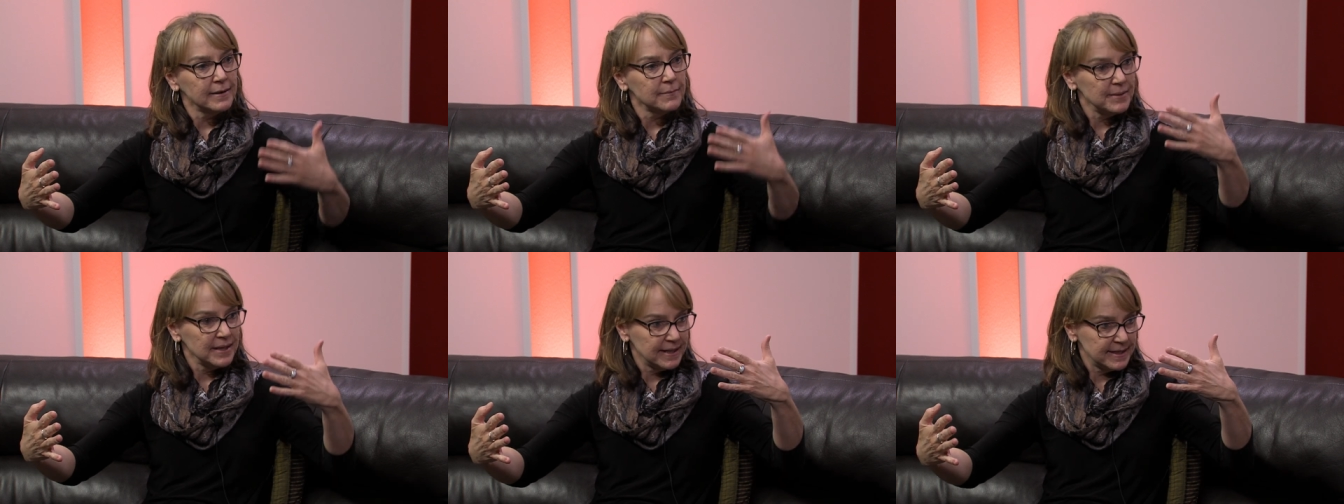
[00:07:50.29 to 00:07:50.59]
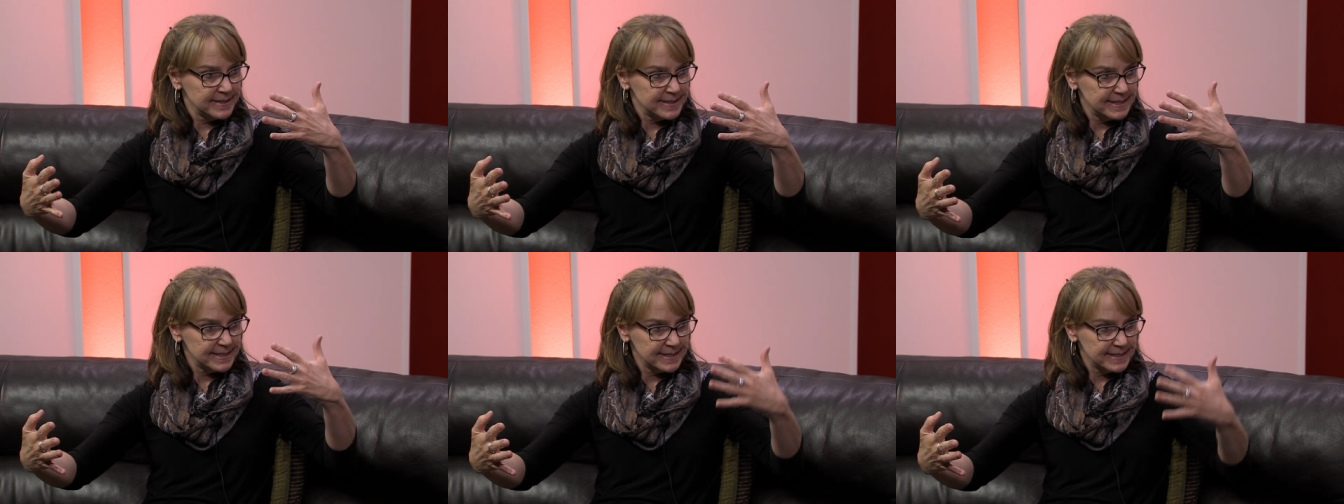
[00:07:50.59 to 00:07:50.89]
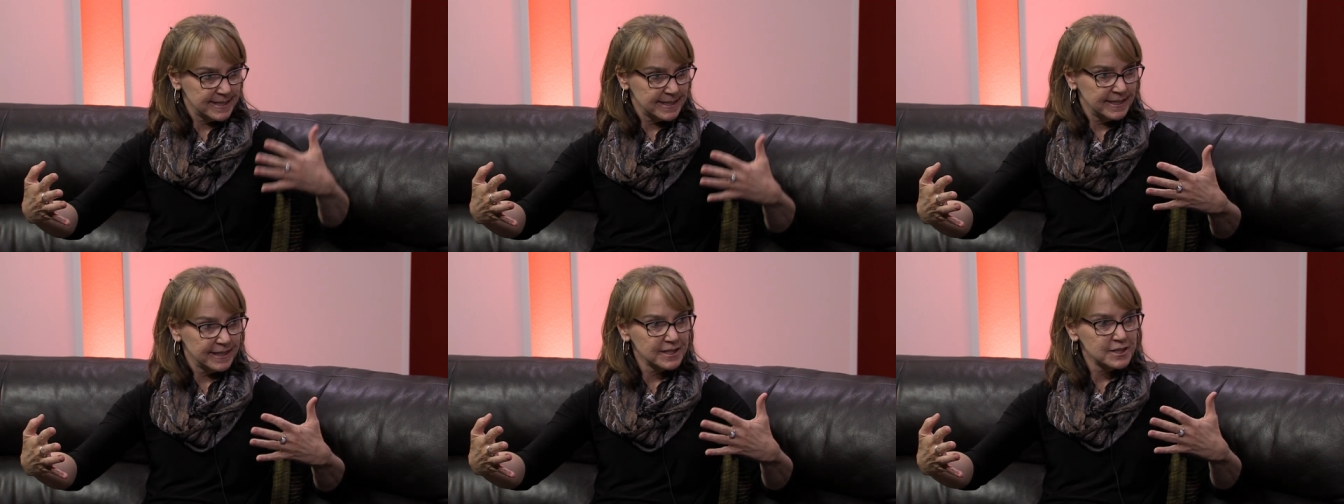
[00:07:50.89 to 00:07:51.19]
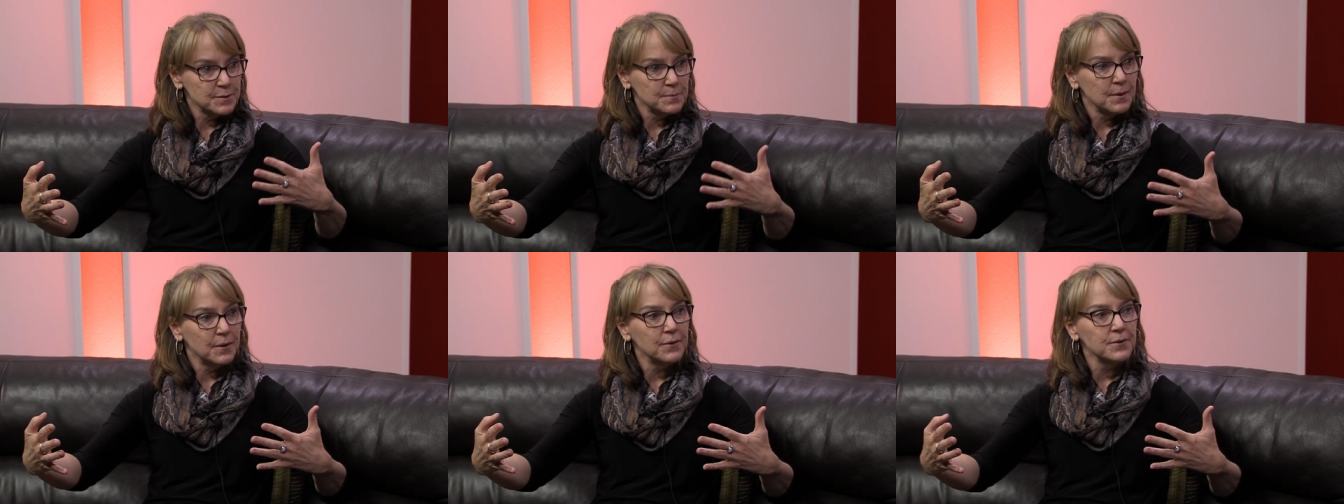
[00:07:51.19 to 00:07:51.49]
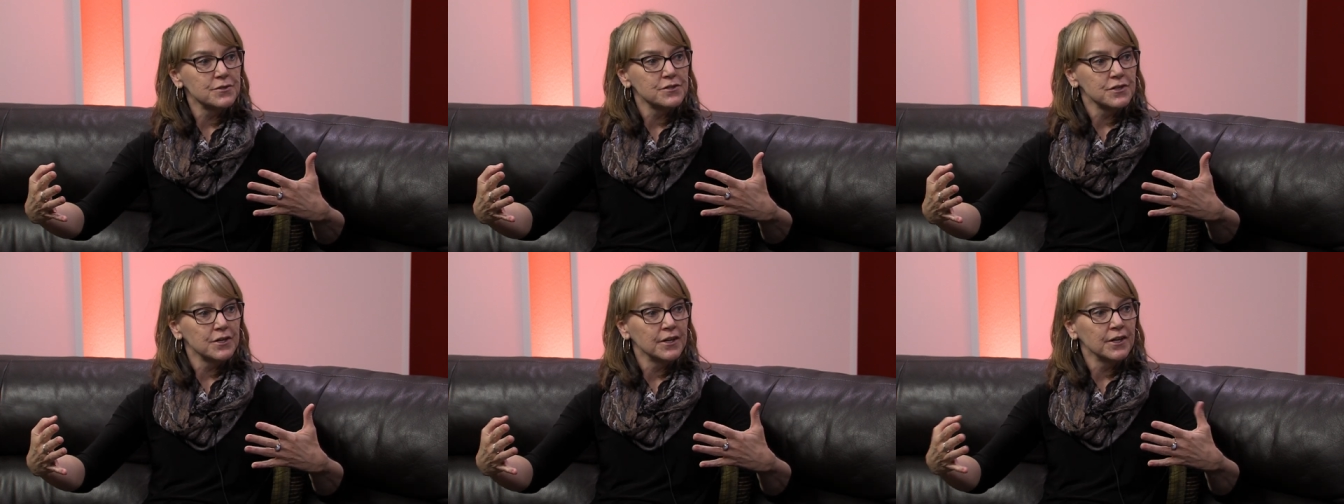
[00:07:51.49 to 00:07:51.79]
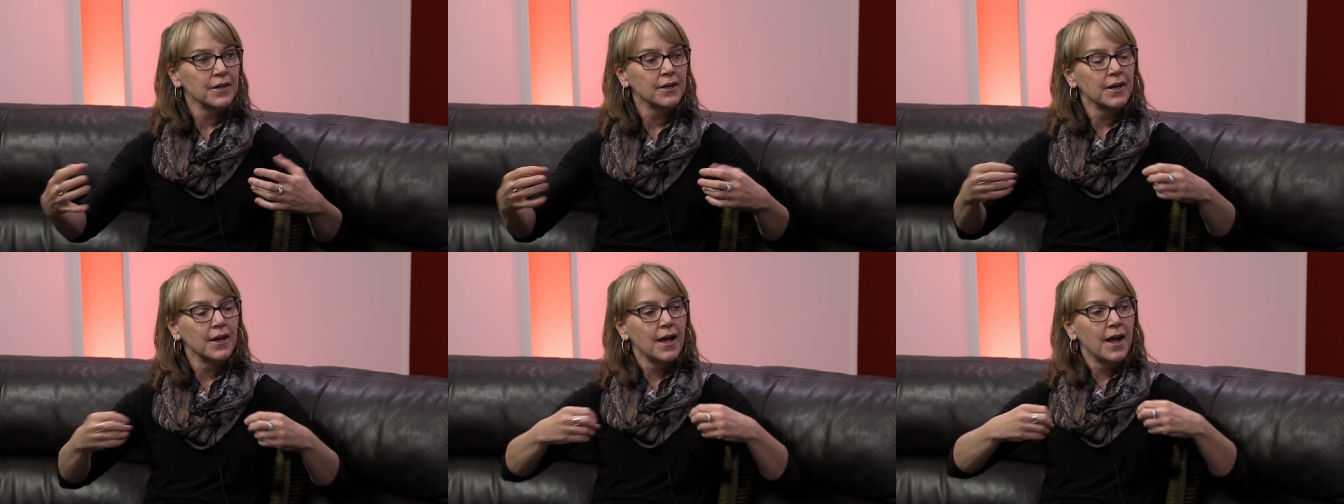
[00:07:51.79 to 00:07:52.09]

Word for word: because it's the exposure